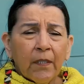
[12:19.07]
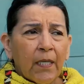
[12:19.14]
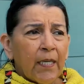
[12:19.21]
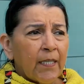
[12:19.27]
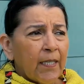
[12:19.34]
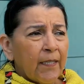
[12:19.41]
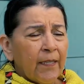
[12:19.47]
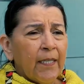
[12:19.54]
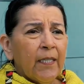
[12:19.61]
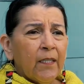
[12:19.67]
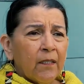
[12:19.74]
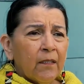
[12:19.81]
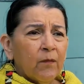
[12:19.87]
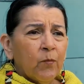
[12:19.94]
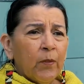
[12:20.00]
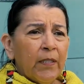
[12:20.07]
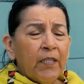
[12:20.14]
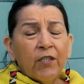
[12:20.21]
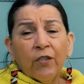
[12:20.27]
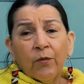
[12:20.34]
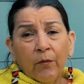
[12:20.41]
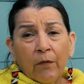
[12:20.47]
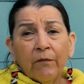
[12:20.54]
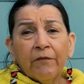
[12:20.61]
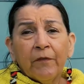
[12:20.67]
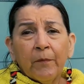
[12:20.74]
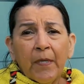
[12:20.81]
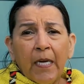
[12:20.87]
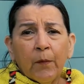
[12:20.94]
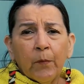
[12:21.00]
And I think we need to grow
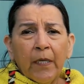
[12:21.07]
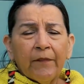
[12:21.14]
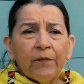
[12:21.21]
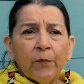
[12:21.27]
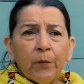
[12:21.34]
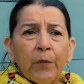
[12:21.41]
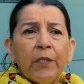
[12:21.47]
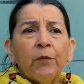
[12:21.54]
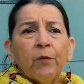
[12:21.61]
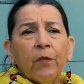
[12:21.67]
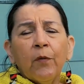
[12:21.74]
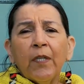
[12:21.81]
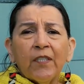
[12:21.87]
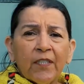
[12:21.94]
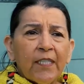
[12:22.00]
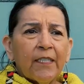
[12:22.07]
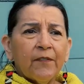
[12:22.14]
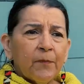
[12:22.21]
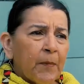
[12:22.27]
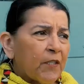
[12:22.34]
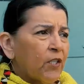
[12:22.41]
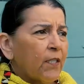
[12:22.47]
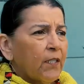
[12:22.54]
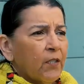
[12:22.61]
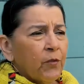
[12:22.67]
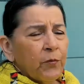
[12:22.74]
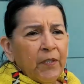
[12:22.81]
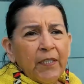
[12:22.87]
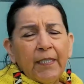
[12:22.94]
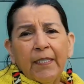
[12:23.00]
from that. We have to regrow ourselves, much like a
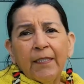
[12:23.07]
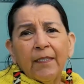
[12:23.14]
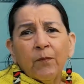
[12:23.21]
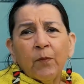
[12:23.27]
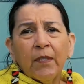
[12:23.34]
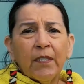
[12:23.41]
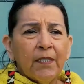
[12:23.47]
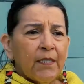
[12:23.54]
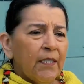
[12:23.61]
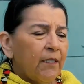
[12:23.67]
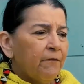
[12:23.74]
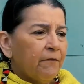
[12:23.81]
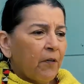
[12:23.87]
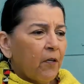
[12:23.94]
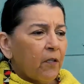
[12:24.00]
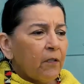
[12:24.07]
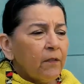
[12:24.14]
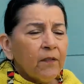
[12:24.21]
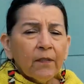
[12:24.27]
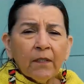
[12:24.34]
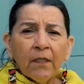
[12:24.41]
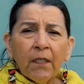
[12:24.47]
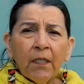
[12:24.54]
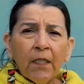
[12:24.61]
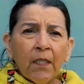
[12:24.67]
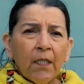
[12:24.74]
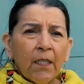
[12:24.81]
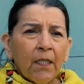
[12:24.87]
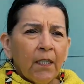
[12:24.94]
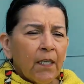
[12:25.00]
tree does. When the seed falls,
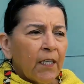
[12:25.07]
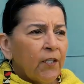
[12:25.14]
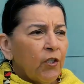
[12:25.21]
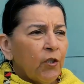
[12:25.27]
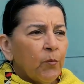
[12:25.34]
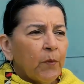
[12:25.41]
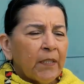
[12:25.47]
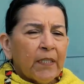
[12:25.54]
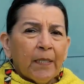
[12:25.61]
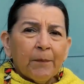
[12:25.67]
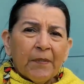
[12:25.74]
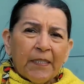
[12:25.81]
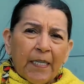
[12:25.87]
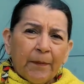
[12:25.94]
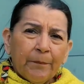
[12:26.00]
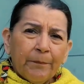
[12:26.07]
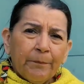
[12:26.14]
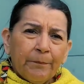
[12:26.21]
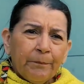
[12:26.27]
a new one comes up.